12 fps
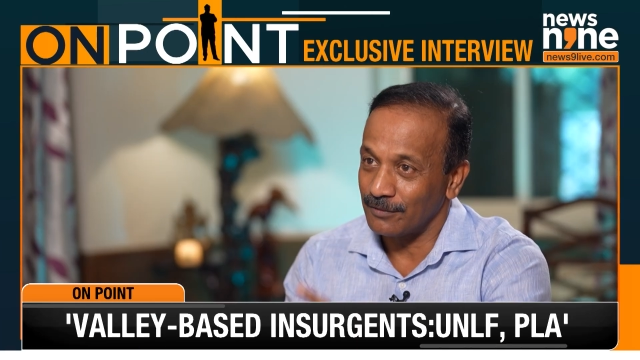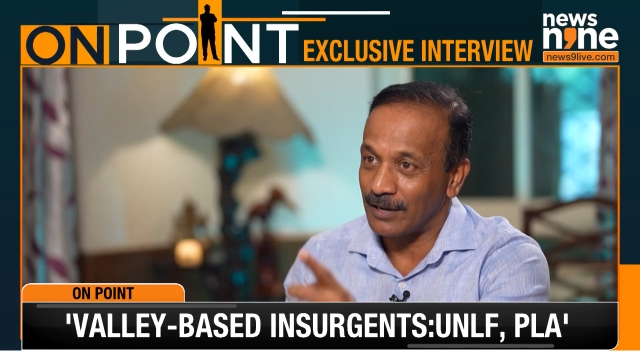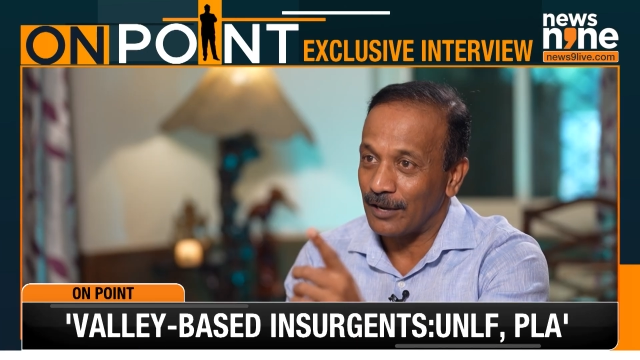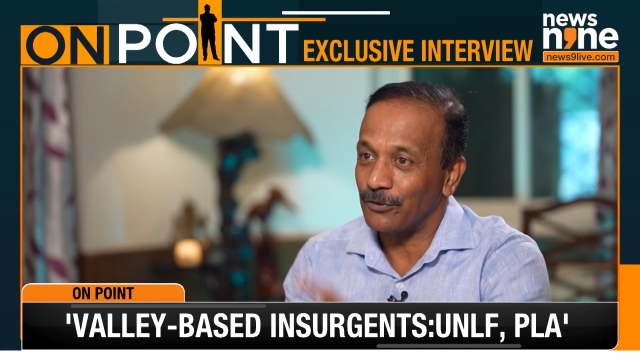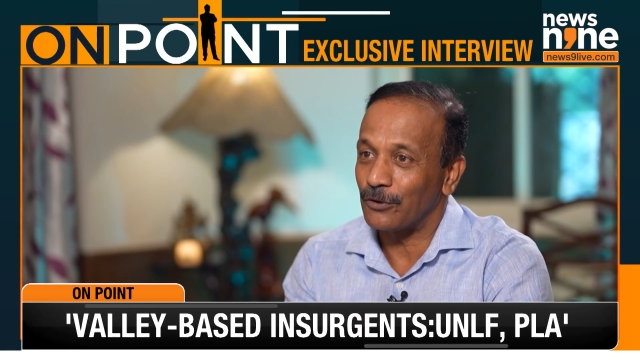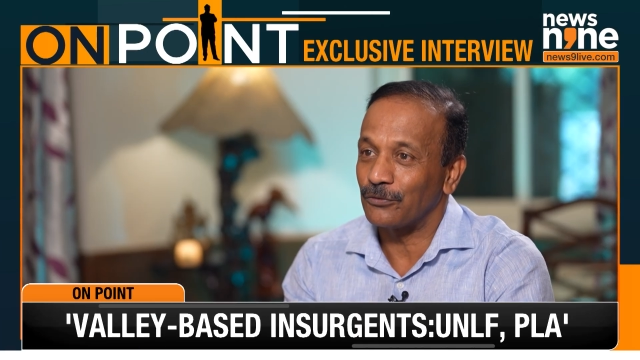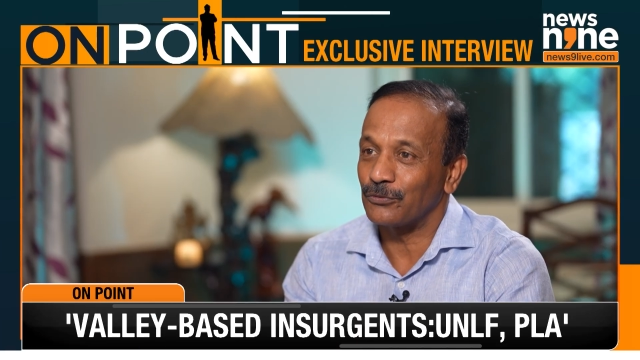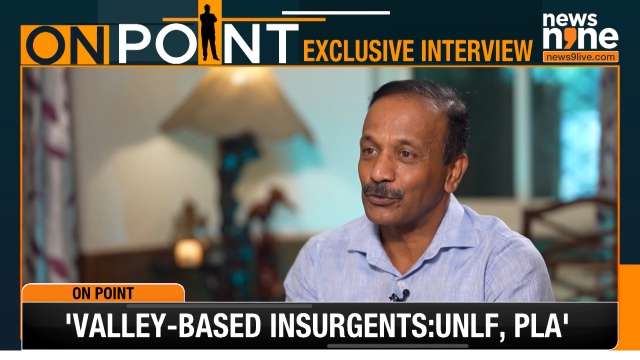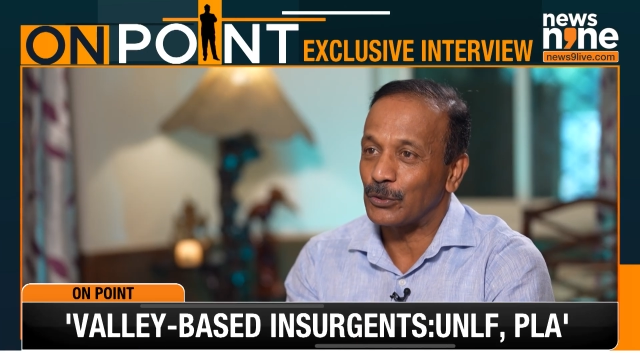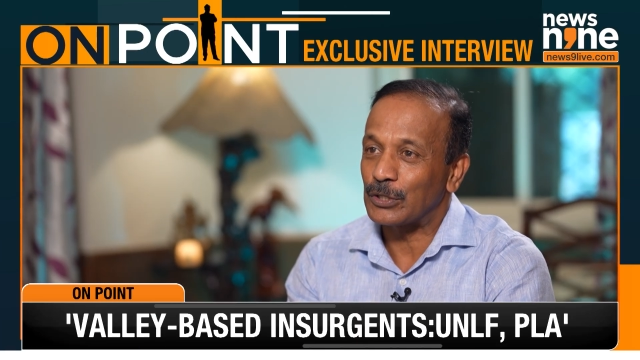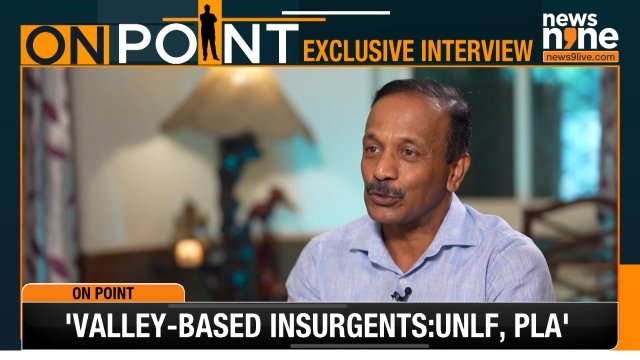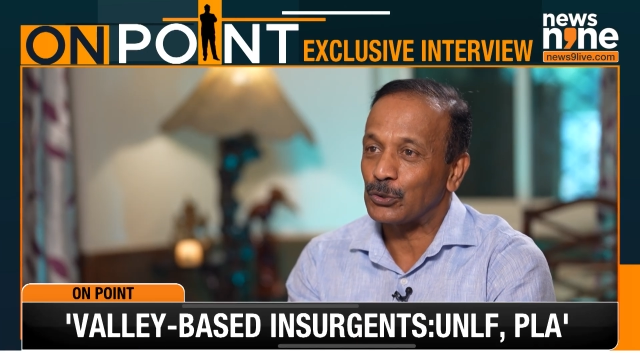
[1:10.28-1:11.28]
wife of
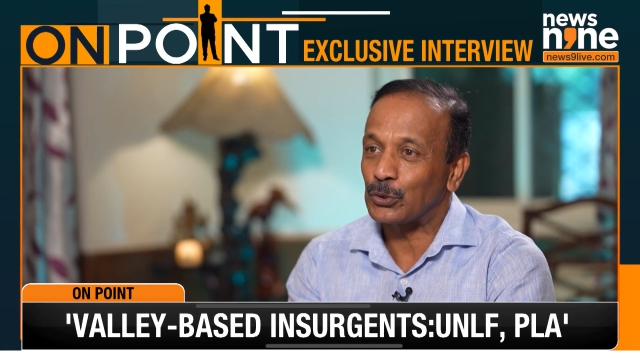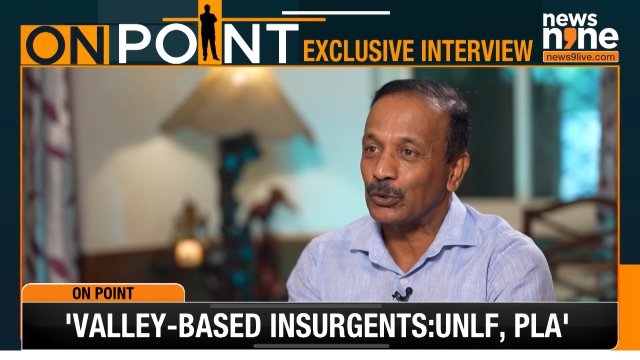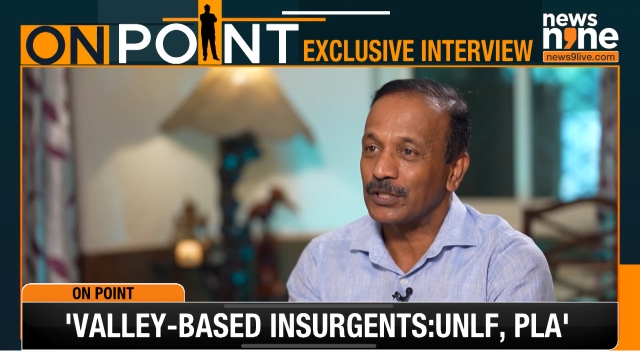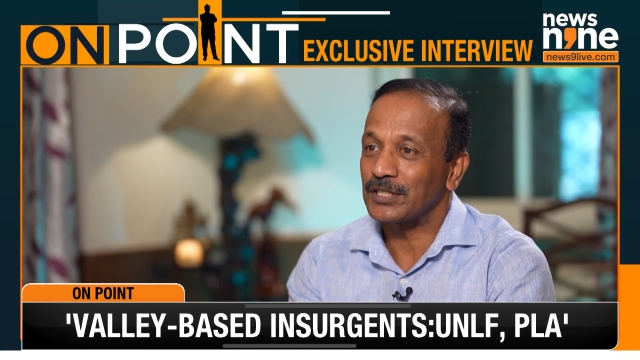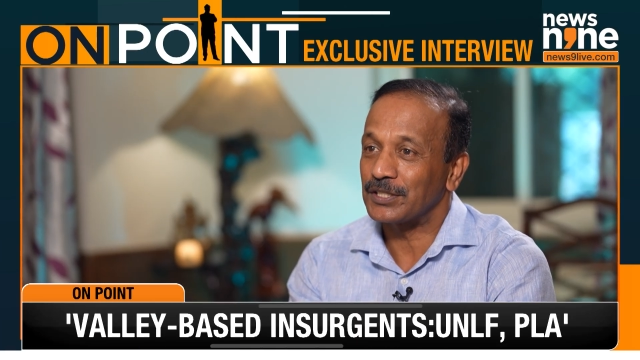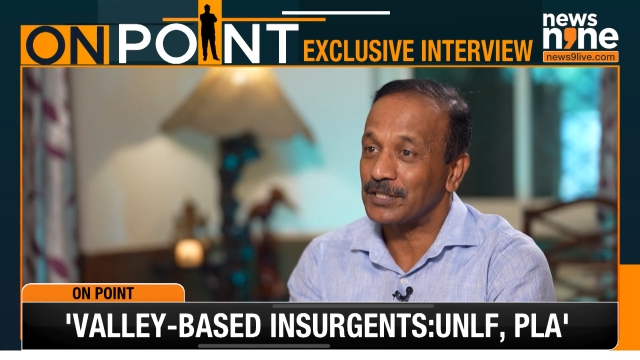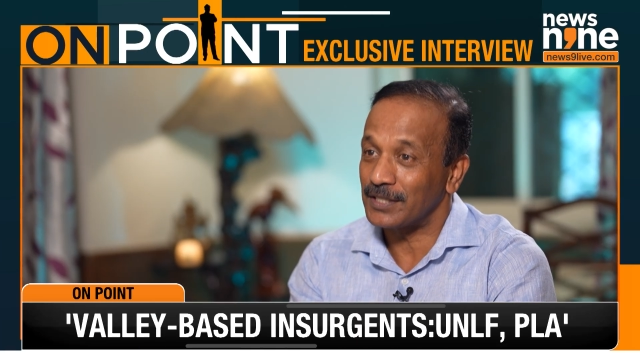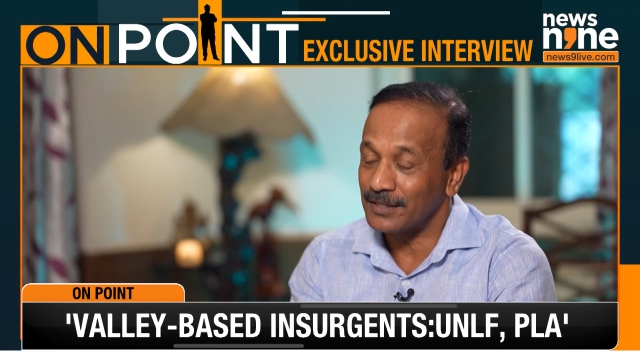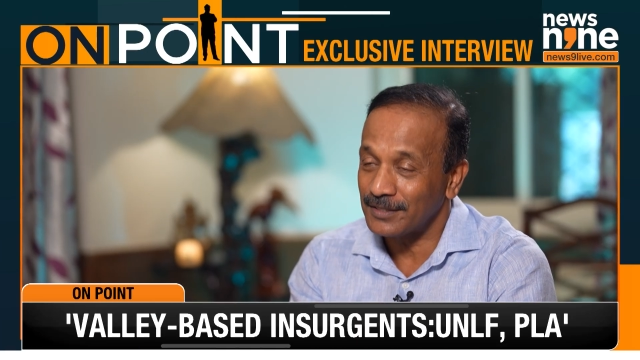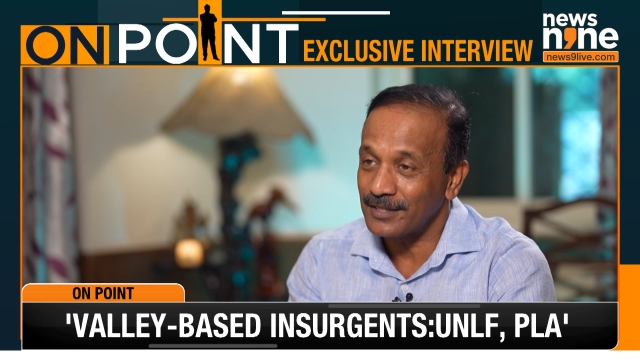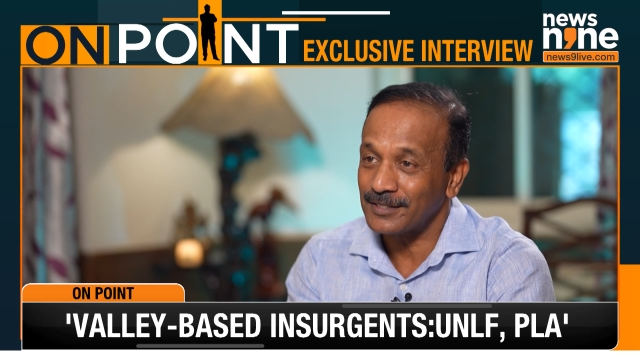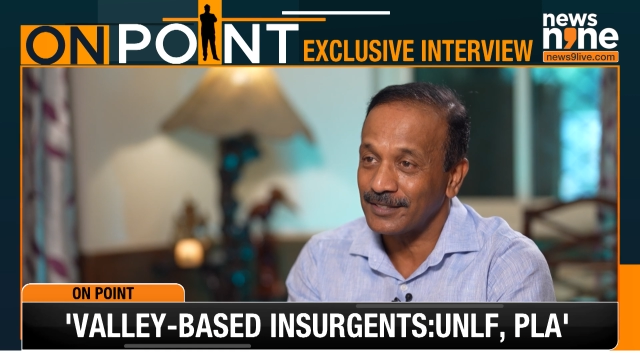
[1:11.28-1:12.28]
so and so soldier? She
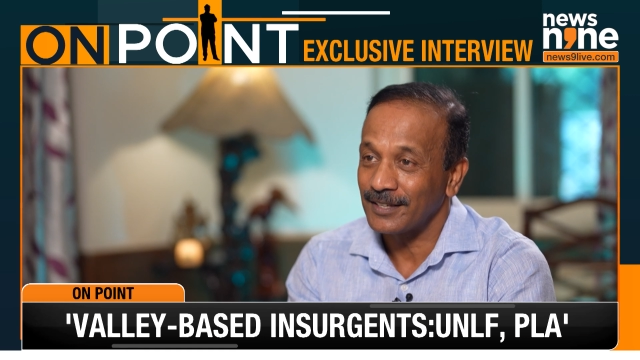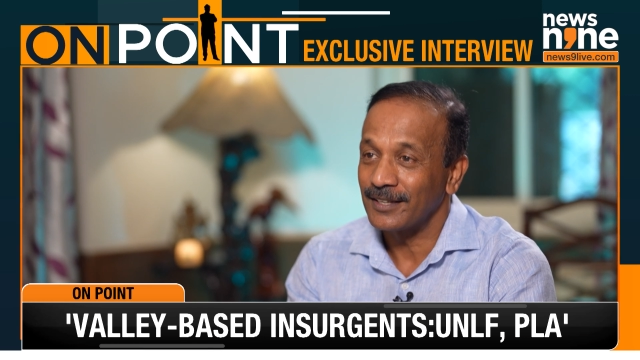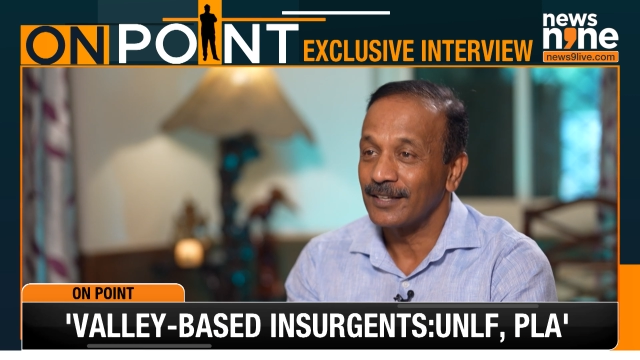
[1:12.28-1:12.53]
said, yes.